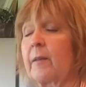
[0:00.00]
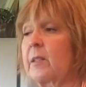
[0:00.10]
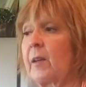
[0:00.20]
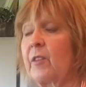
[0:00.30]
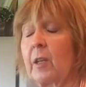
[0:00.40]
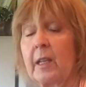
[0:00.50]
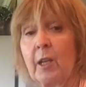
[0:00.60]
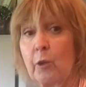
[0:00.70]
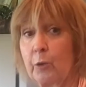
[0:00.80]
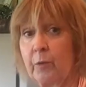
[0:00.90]
definitely
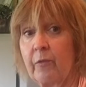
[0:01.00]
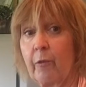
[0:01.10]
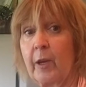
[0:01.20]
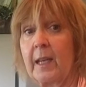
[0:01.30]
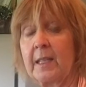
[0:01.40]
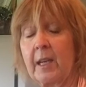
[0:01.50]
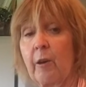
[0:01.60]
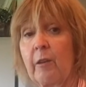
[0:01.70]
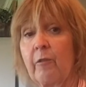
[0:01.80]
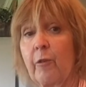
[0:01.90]
gluten-free and
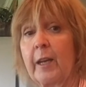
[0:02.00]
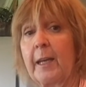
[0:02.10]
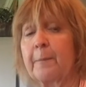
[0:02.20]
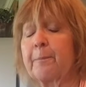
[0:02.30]
dairy-free,